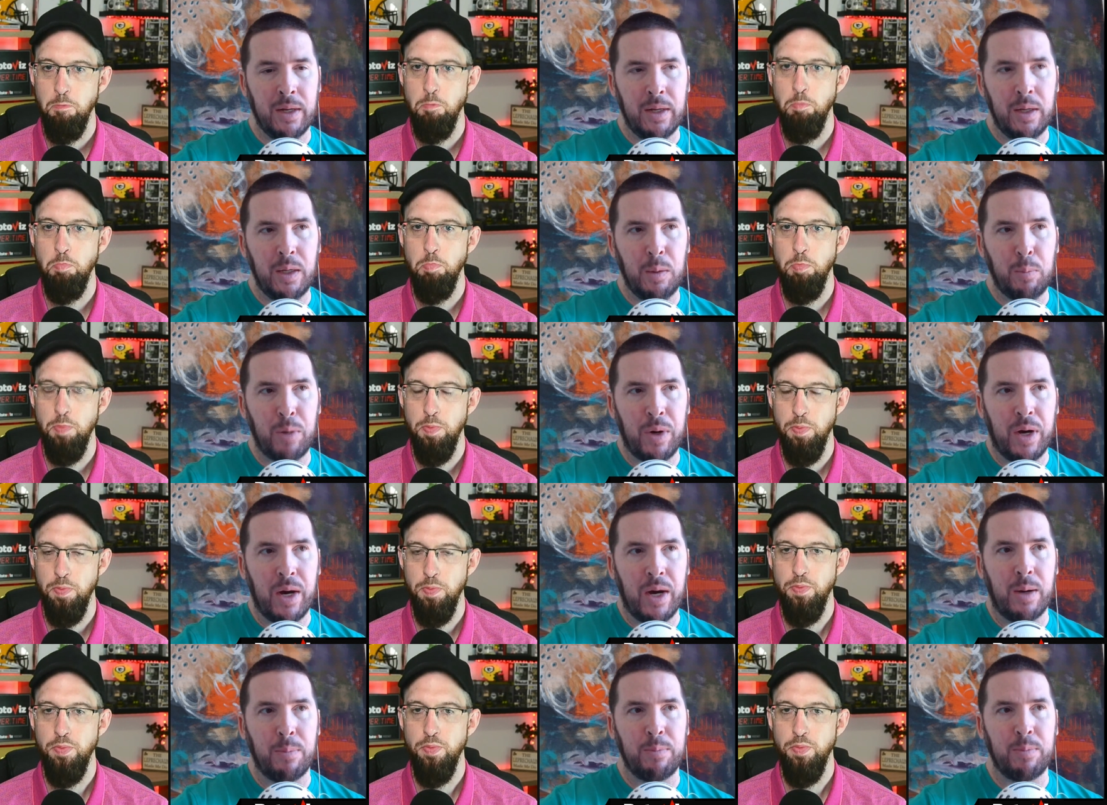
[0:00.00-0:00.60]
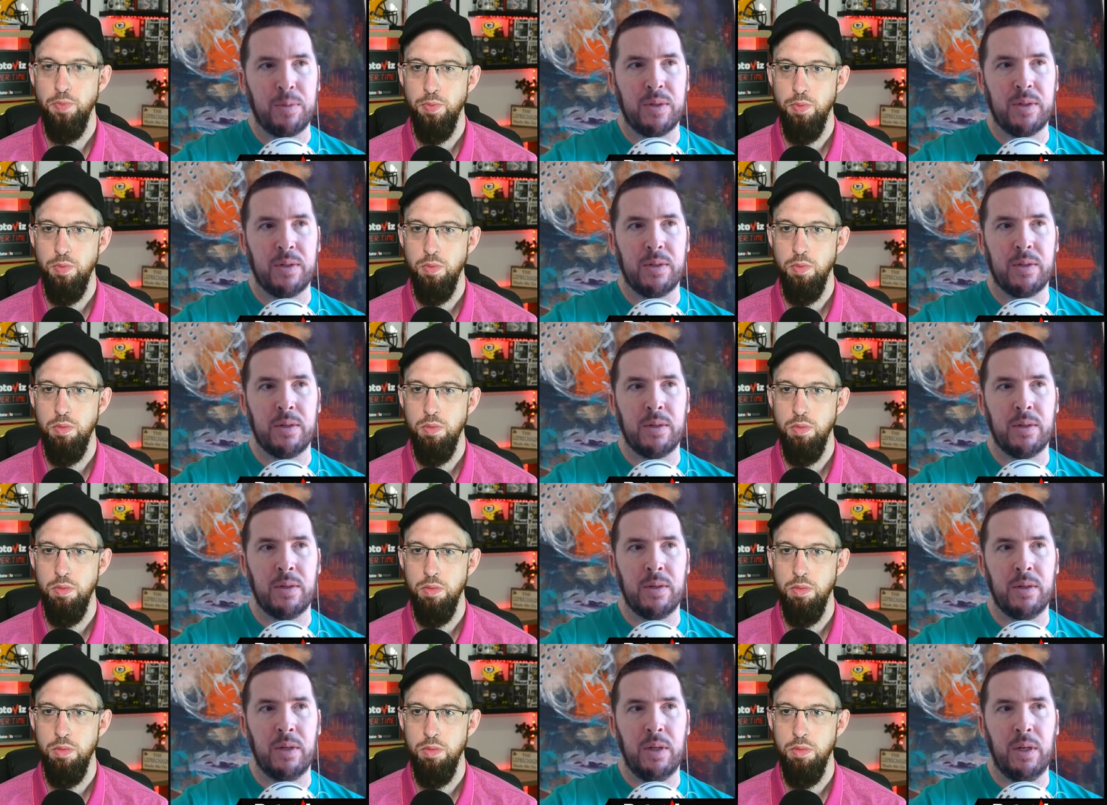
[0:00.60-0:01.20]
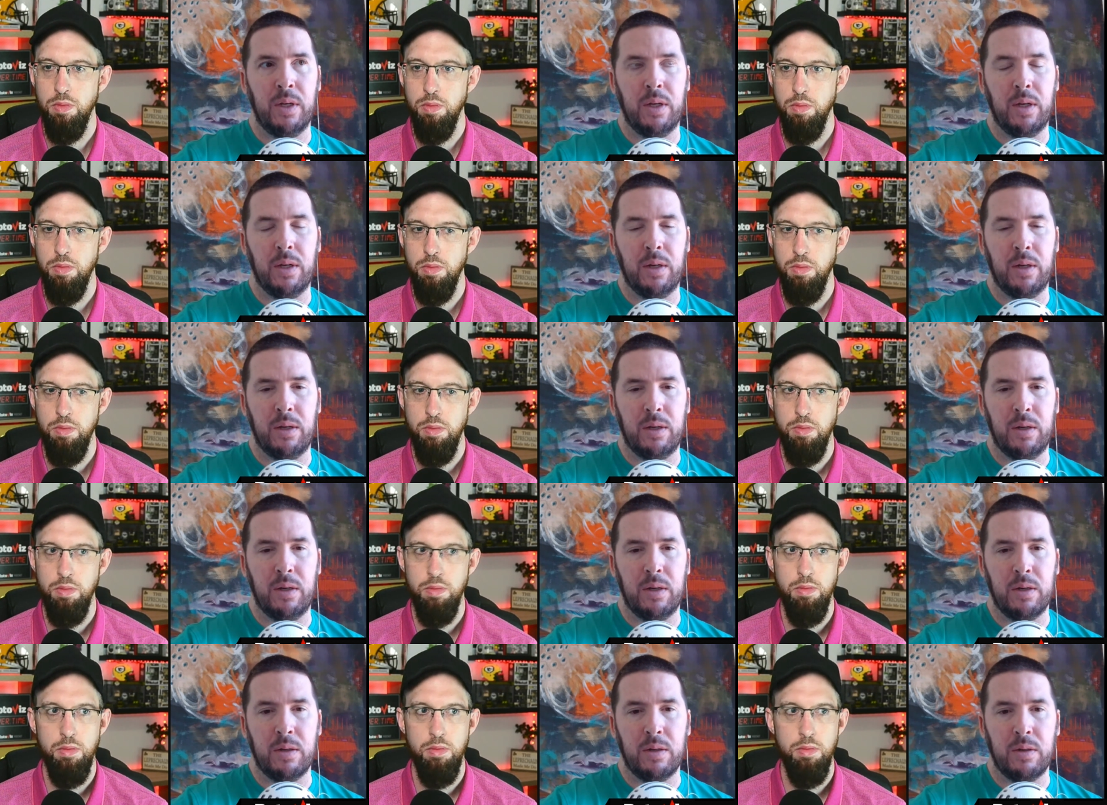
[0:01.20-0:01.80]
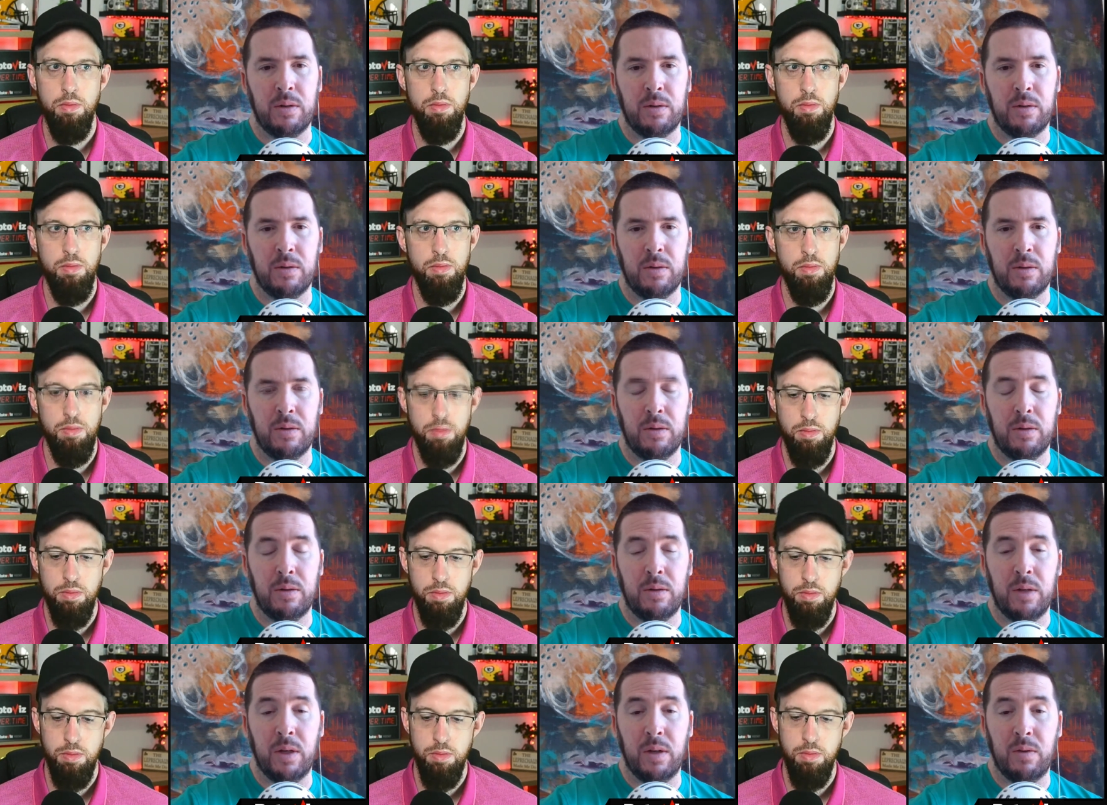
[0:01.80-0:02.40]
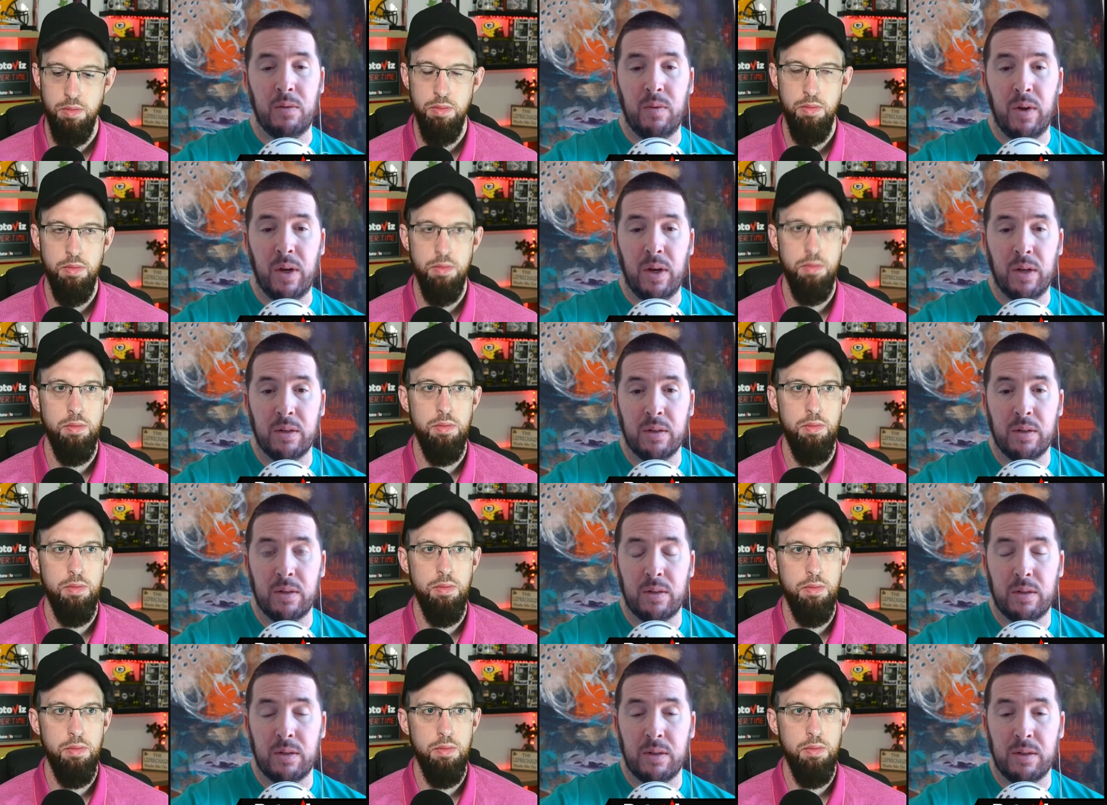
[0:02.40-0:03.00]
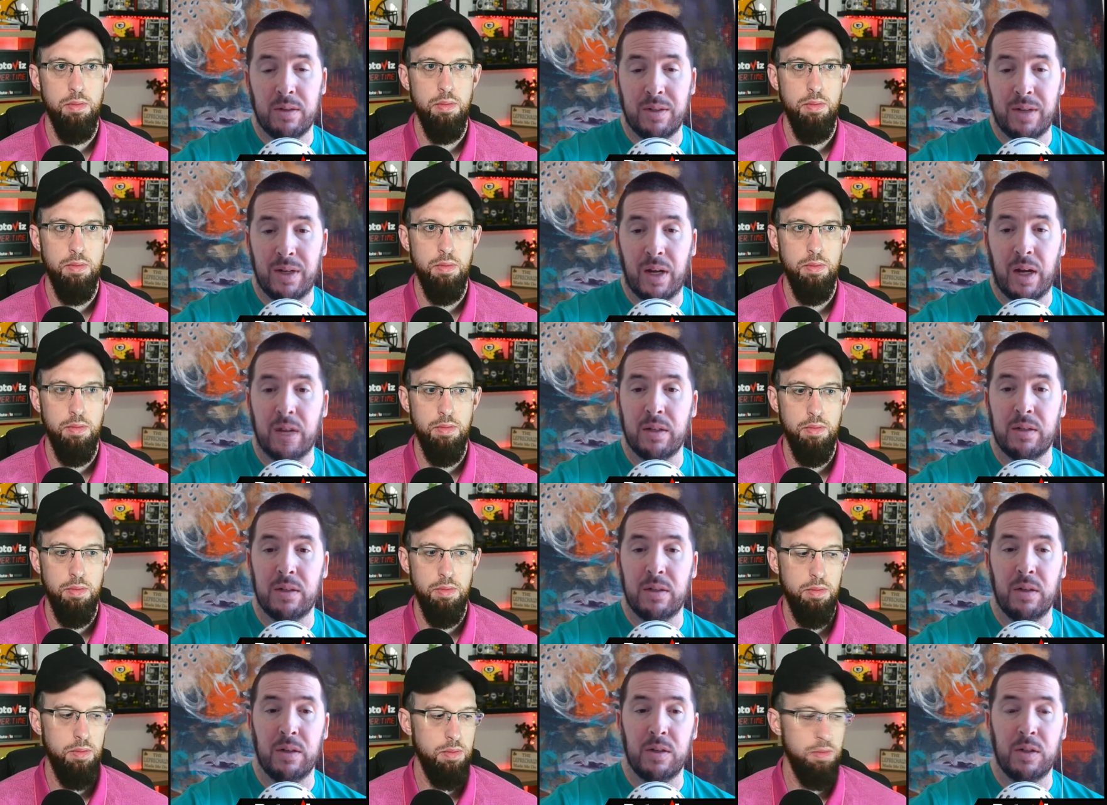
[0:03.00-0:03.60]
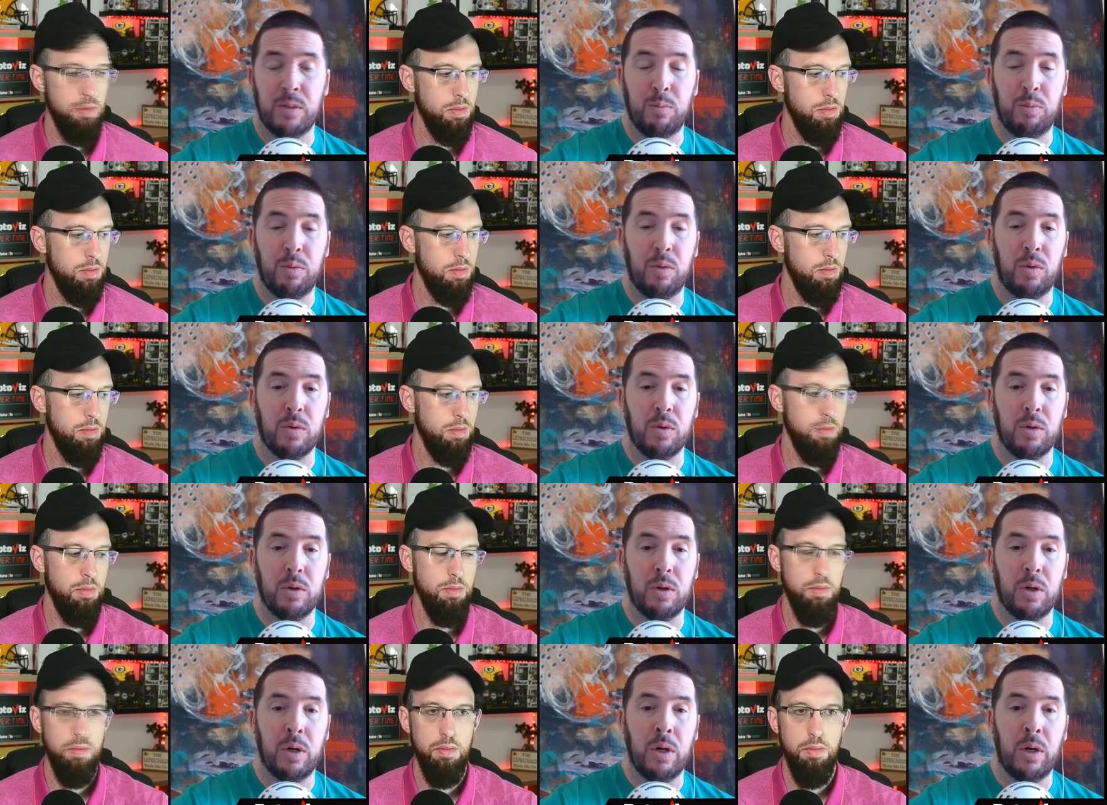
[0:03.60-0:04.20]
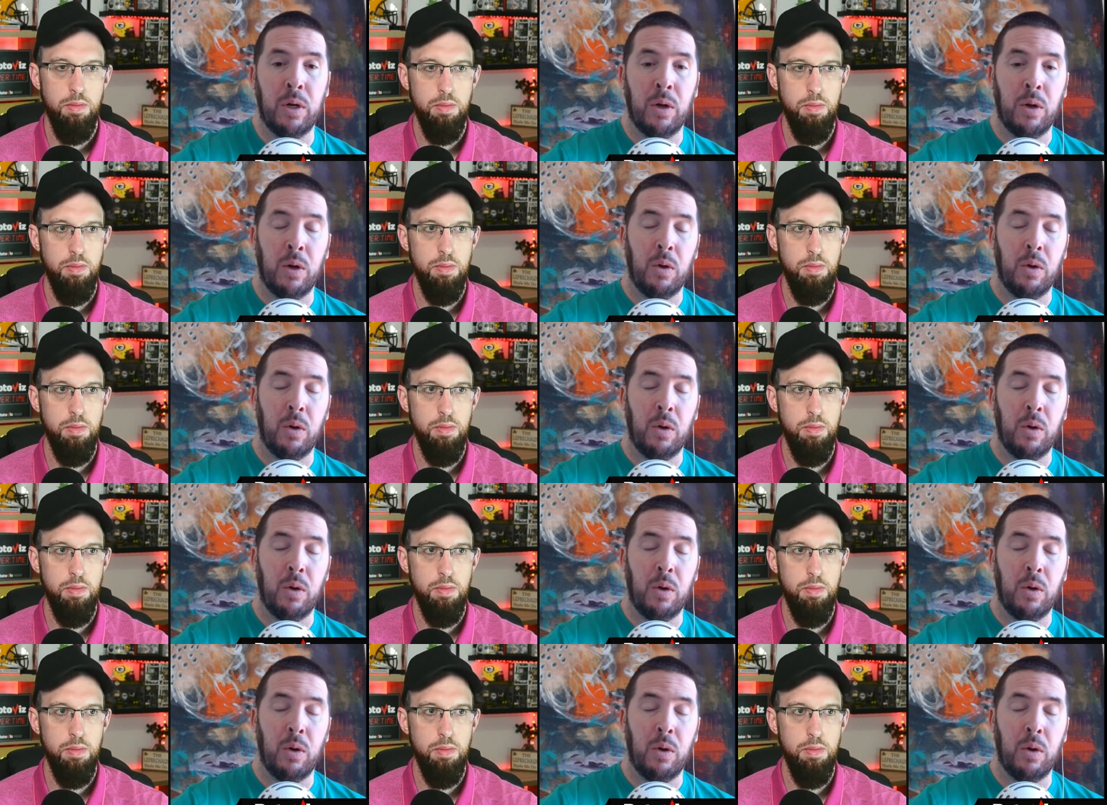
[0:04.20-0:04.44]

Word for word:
Speaker 1: He pops in the Advanced Stats Explorer,